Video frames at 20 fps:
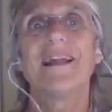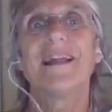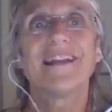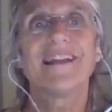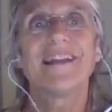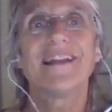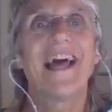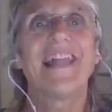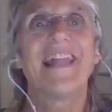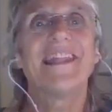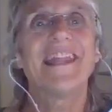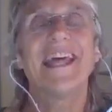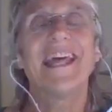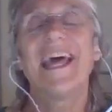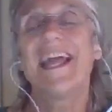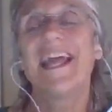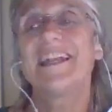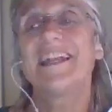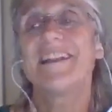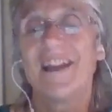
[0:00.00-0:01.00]

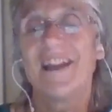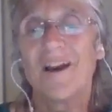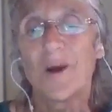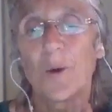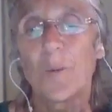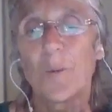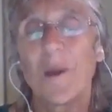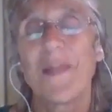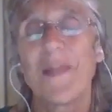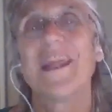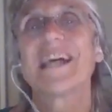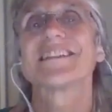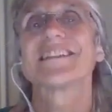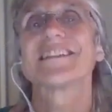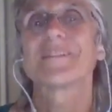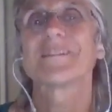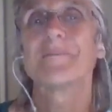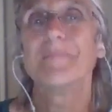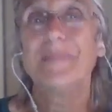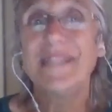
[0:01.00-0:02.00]
and when there's
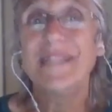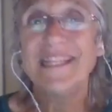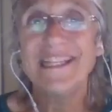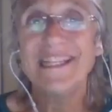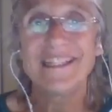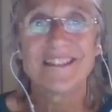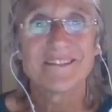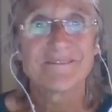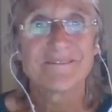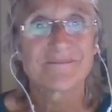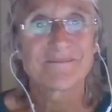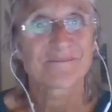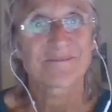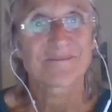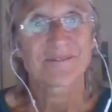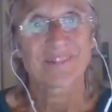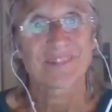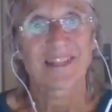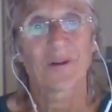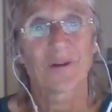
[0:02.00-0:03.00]
a me,
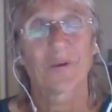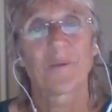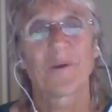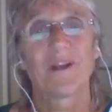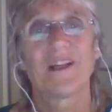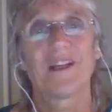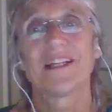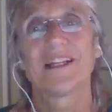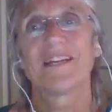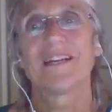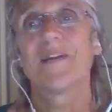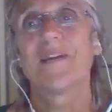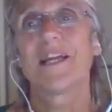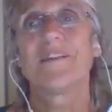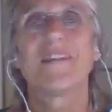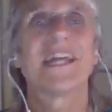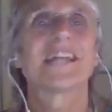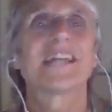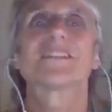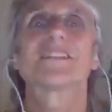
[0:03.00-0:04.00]
when
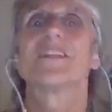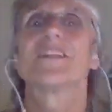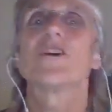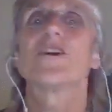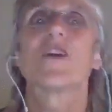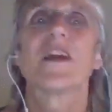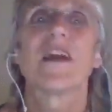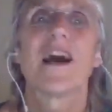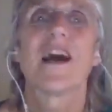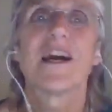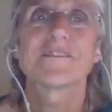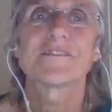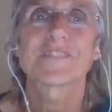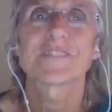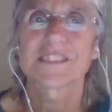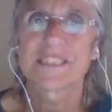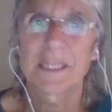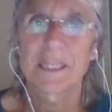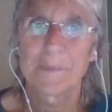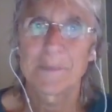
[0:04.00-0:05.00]
there's looking after
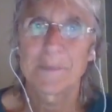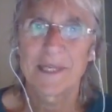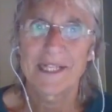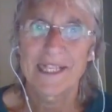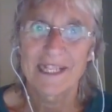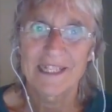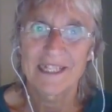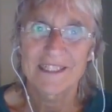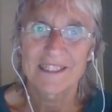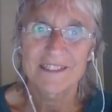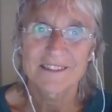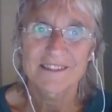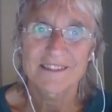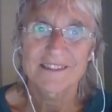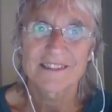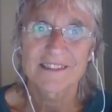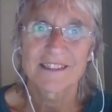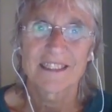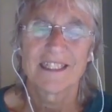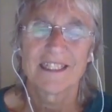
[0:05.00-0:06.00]
somebody
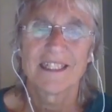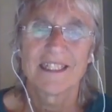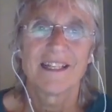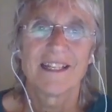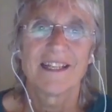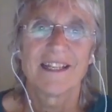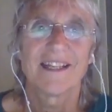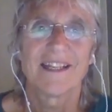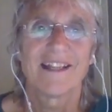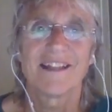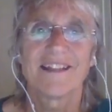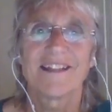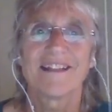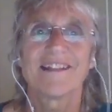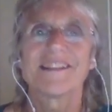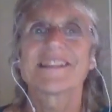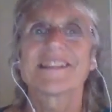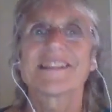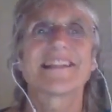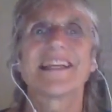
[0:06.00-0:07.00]
else,
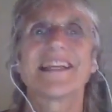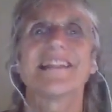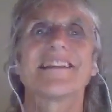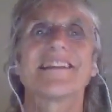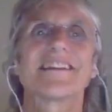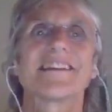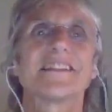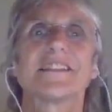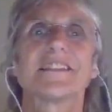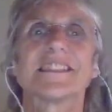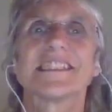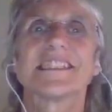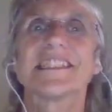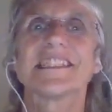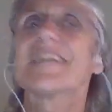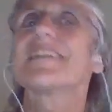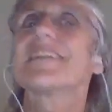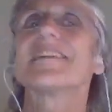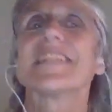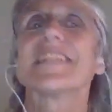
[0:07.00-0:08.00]
the center
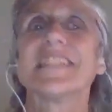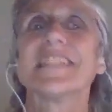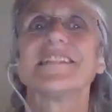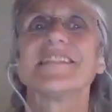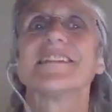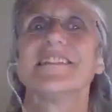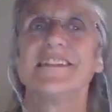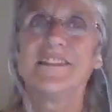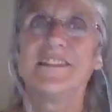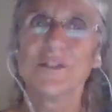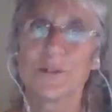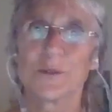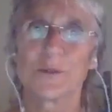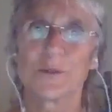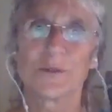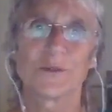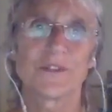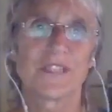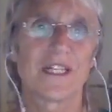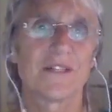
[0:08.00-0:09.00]
still is
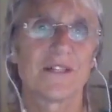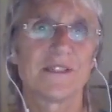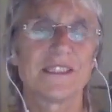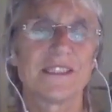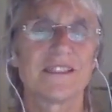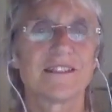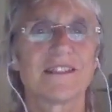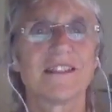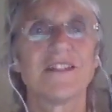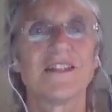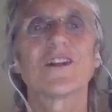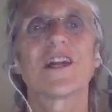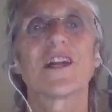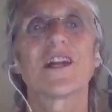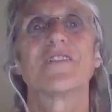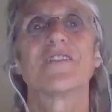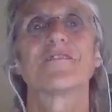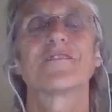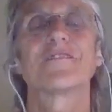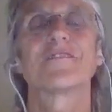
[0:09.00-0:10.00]
you. So the
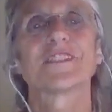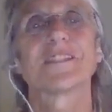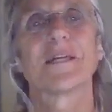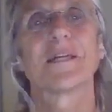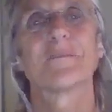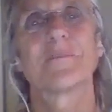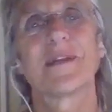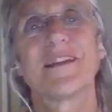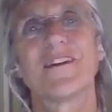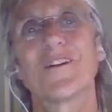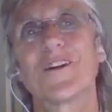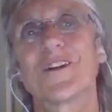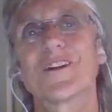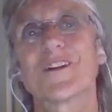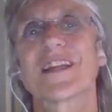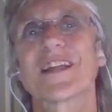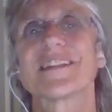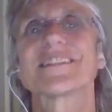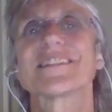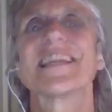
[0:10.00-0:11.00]
looking for somebody, or
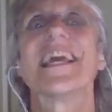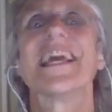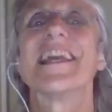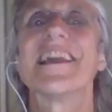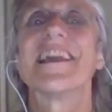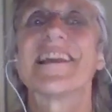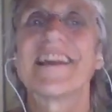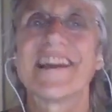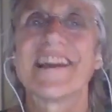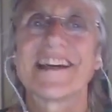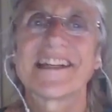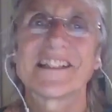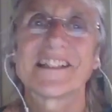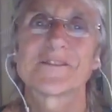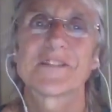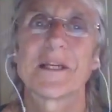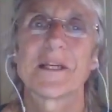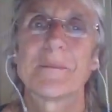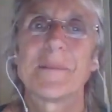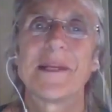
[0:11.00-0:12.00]
the taking care of
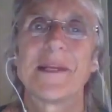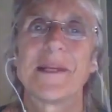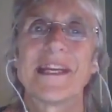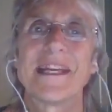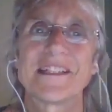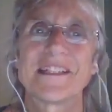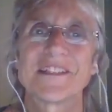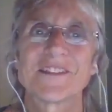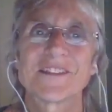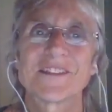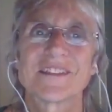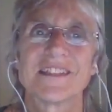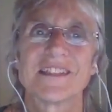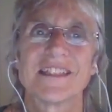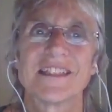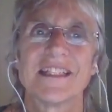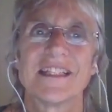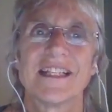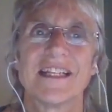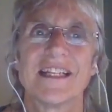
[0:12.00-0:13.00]
somebody else,
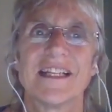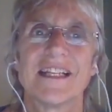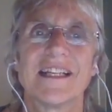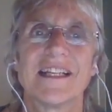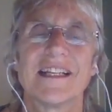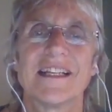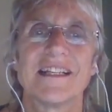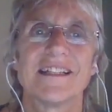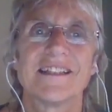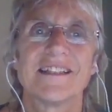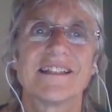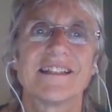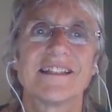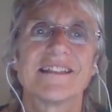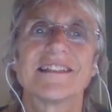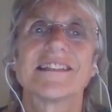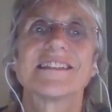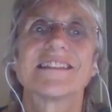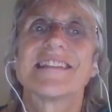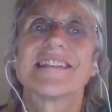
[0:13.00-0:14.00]

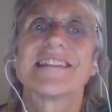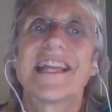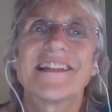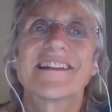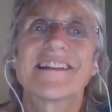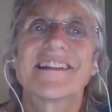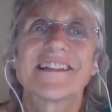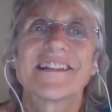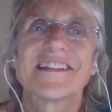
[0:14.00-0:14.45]
the center